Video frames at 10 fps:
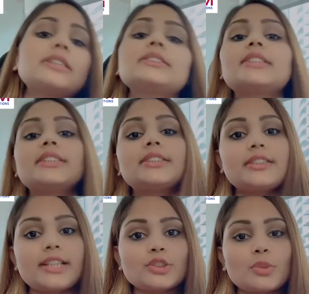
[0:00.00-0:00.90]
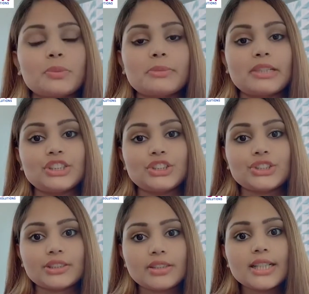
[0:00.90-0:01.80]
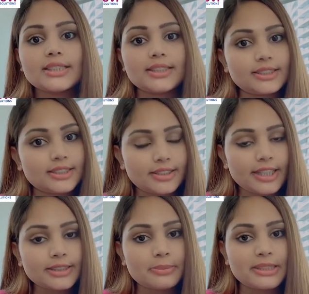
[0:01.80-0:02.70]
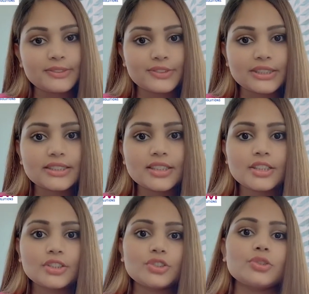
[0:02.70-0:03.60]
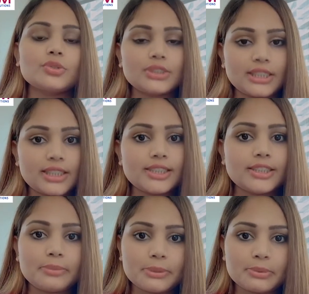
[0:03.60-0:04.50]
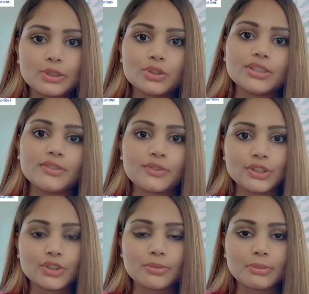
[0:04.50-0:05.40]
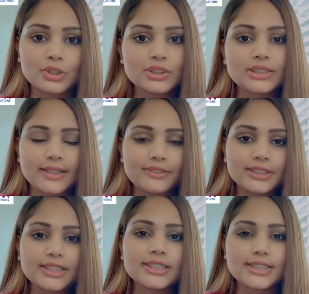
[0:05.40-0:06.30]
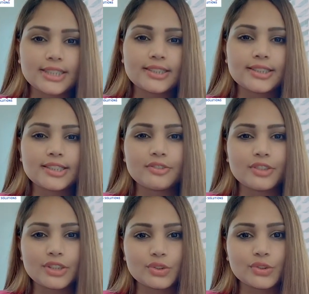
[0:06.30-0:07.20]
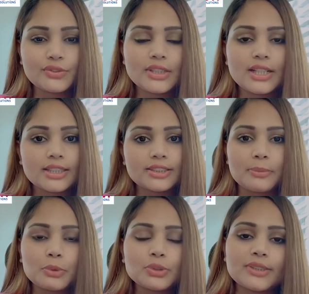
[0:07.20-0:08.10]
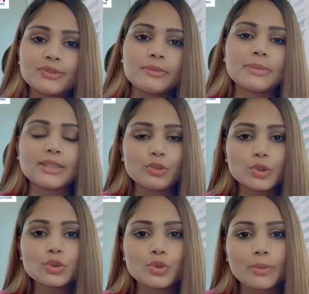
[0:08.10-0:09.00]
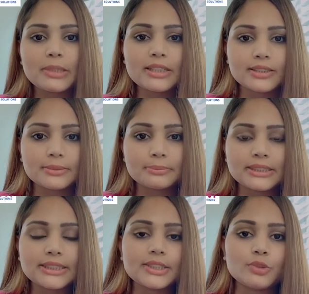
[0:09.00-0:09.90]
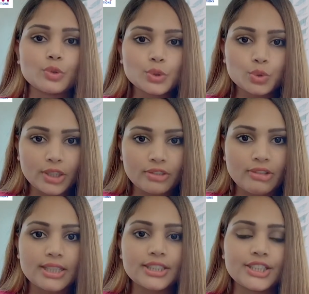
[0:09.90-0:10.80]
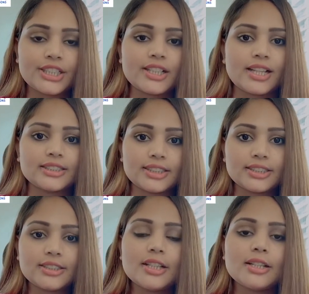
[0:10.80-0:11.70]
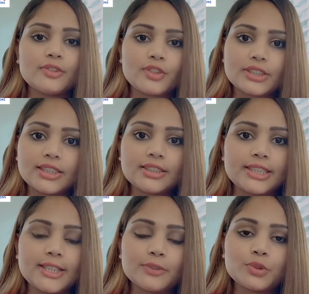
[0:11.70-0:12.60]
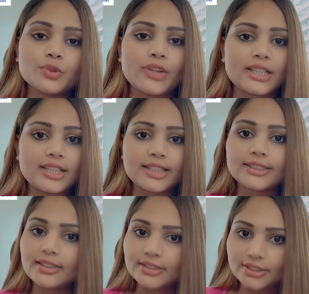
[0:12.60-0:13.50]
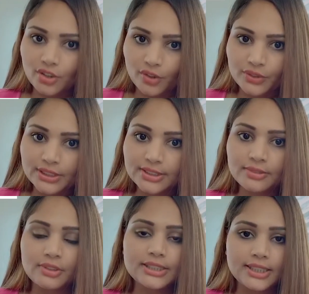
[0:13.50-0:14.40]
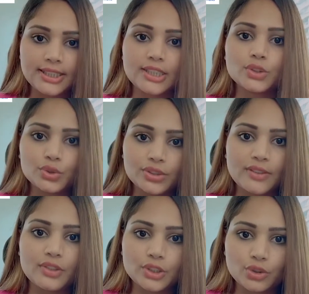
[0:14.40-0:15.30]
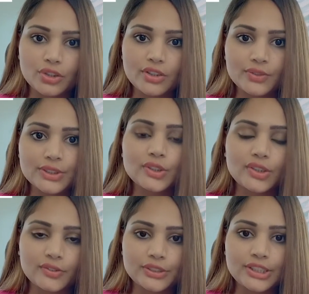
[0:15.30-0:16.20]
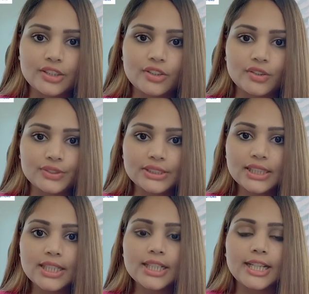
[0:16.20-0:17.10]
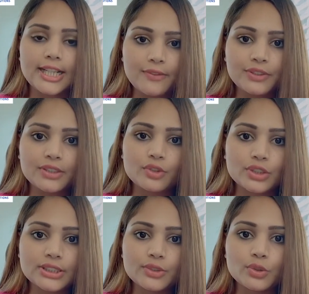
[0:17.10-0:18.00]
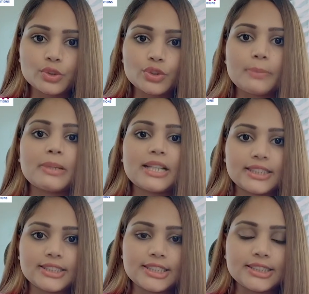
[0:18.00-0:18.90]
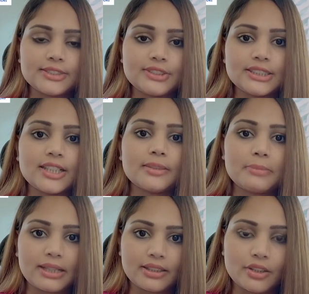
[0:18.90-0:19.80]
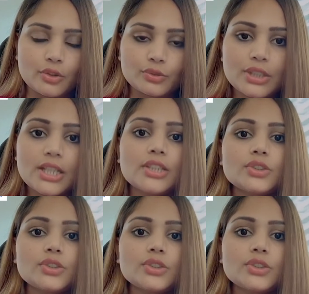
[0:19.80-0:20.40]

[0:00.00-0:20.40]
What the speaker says: Plus there is a tax optimization. There is a tax benefits. So generally the people choose a free zone because everything is done under one roof. Suppose if somebody wants to open a company, he wants to acquire a trade license. Further, he have to finalize his office, whether he can choose a virtual office or a physical office, and afterwards he wants to apply residency visa and bank account.